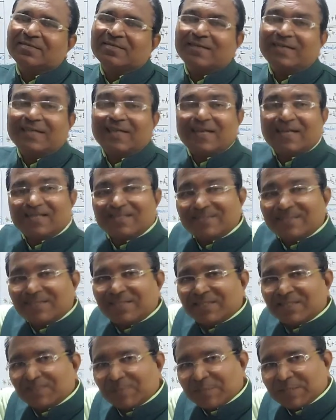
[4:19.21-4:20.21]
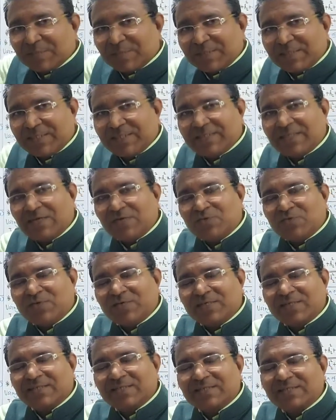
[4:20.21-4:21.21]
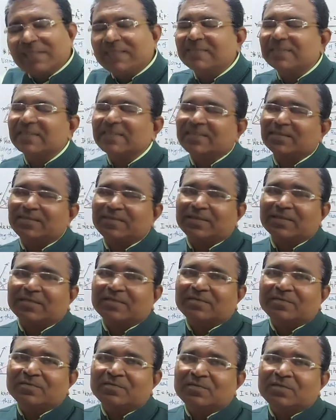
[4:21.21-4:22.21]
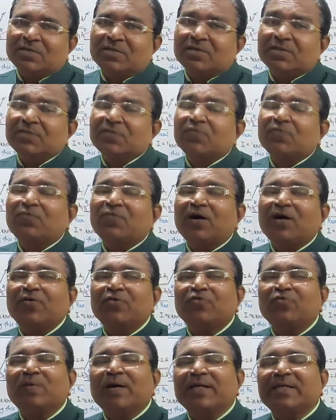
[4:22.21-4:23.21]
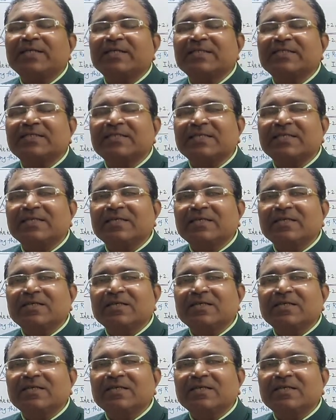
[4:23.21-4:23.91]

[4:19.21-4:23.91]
and another displacement is downward 3 centimeter. So 5 minus 3,